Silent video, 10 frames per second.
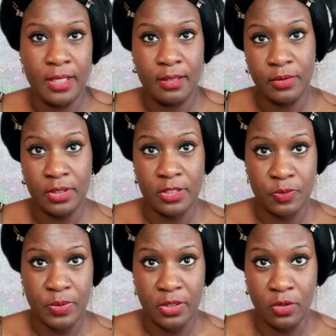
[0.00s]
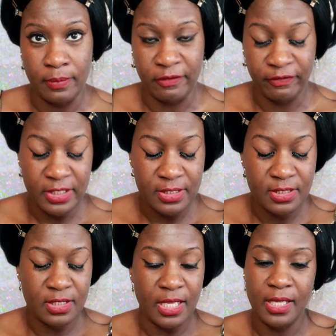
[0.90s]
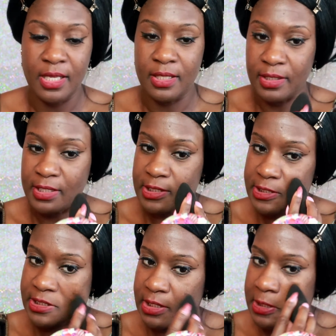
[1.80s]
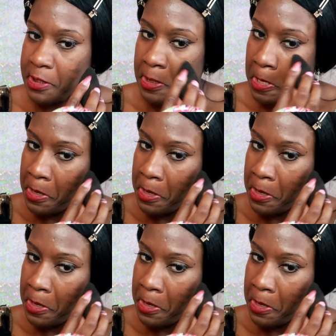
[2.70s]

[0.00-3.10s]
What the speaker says: And I'm gonna spread it on my face, and let's see.